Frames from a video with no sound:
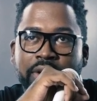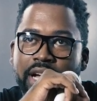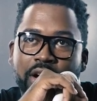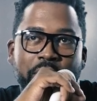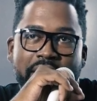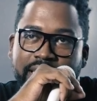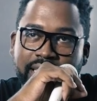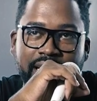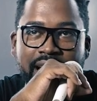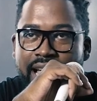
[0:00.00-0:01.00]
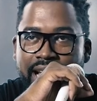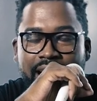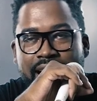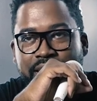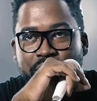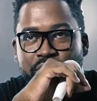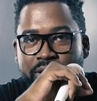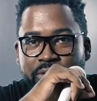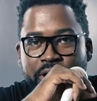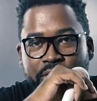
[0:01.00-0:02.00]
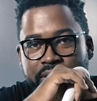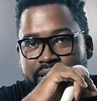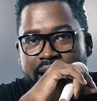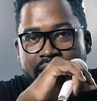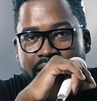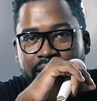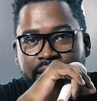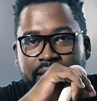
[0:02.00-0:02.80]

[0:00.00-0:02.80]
When I go back to Atlanta, I got some more work with Scotty,